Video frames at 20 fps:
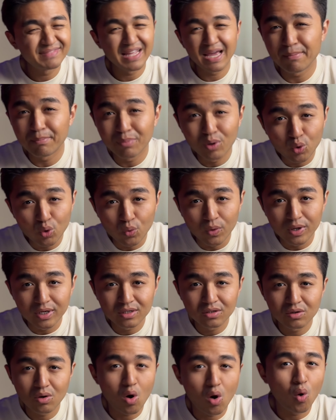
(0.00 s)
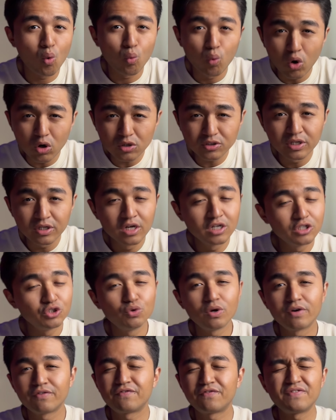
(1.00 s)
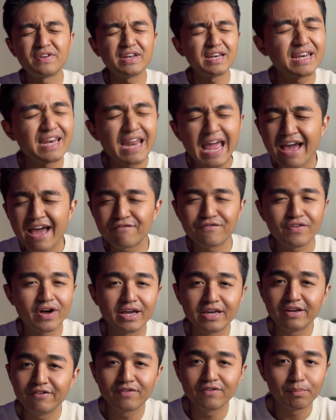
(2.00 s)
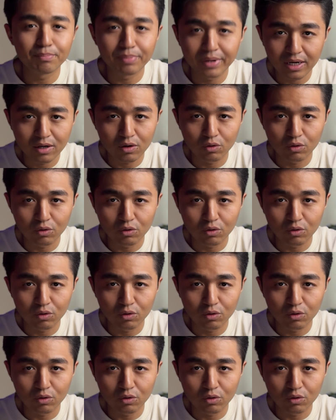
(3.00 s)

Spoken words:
and blow it. Or worse, you have never even been